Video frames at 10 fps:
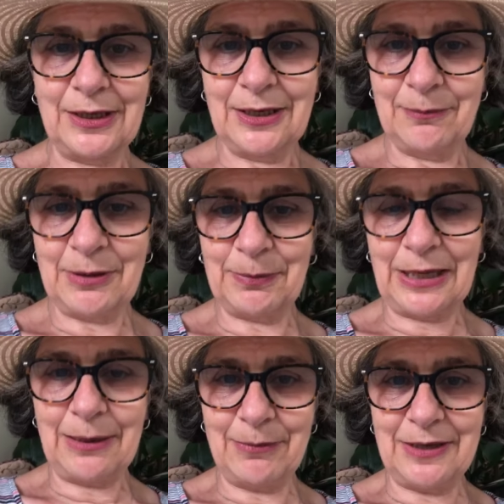people
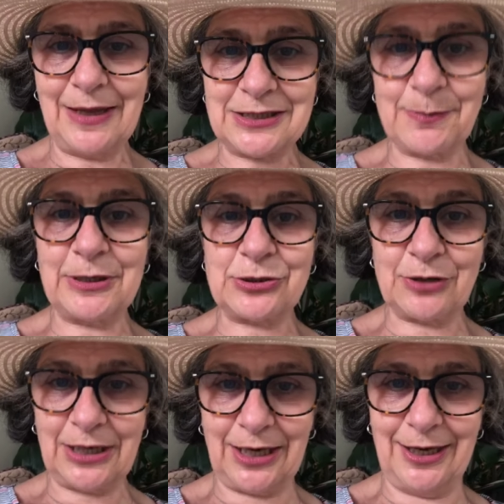like me, that's a bit
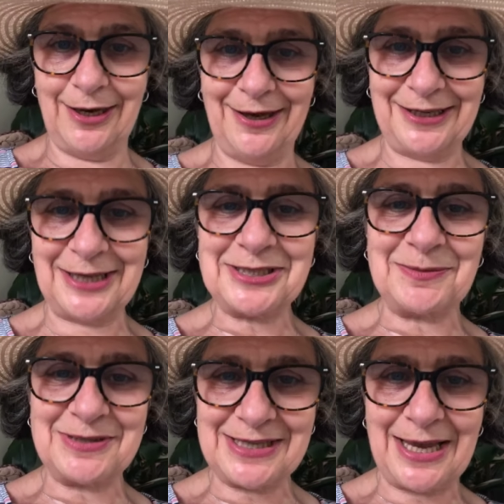tricky, it has to
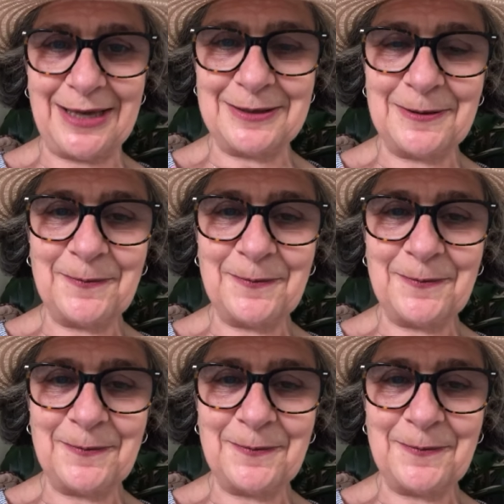be said.